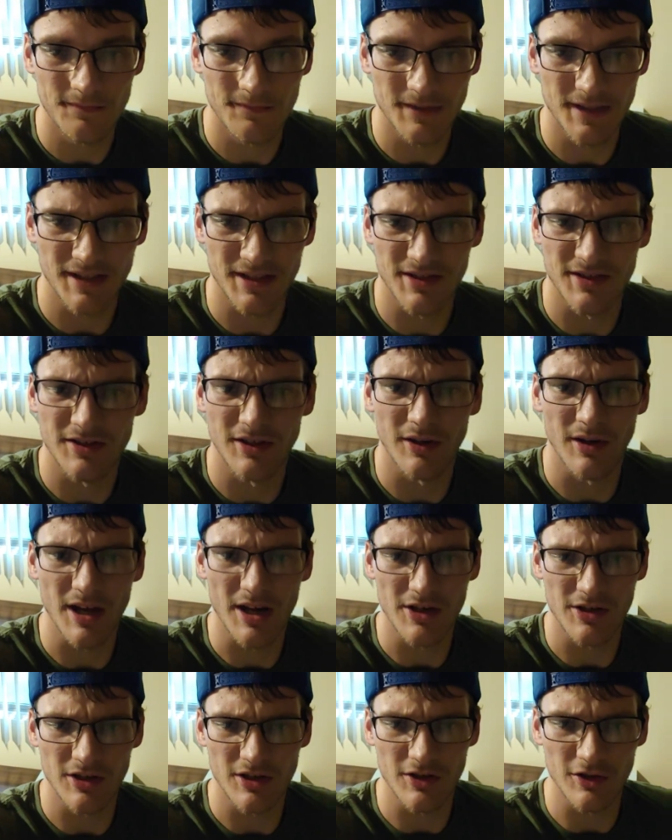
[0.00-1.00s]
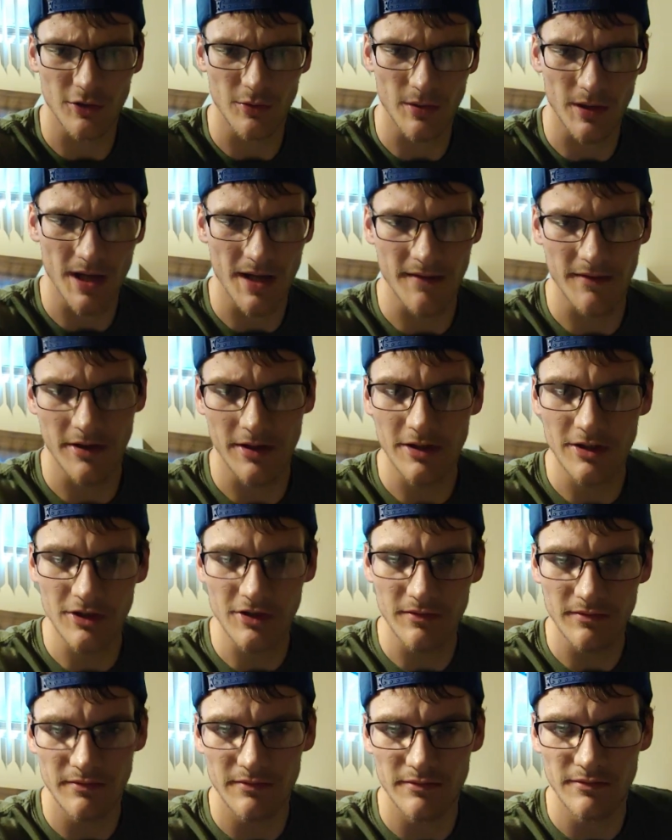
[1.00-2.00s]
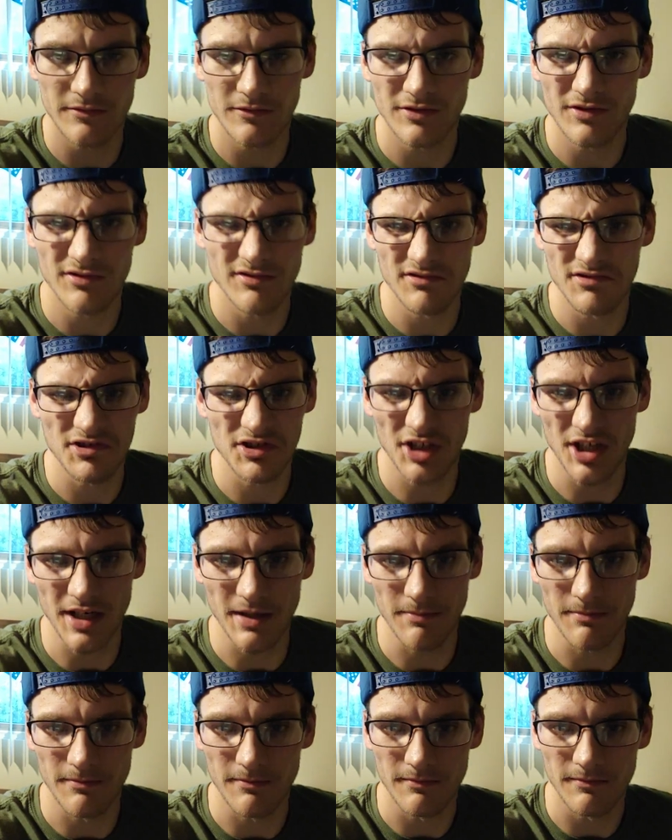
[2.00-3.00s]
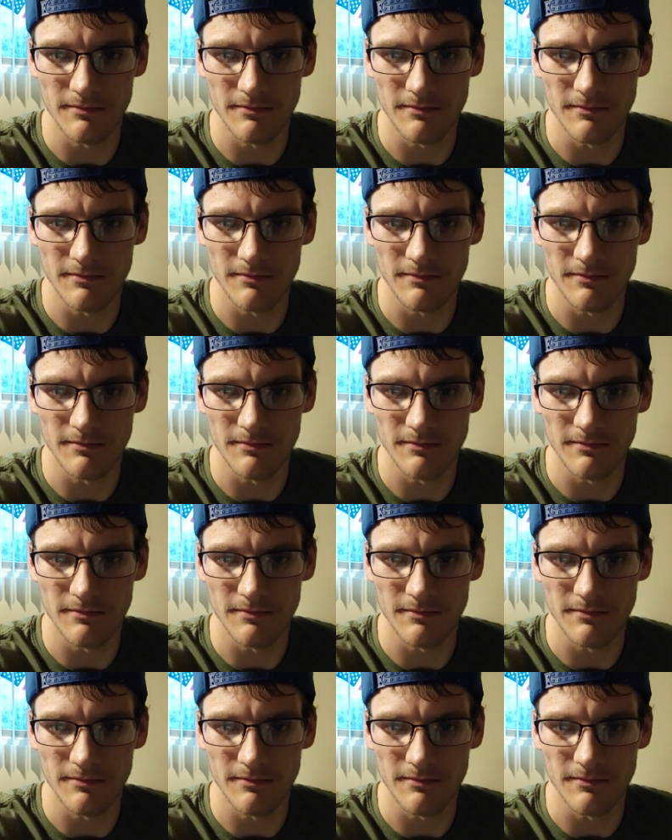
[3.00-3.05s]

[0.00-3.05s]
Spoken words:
Get donations or whatever. It's cheap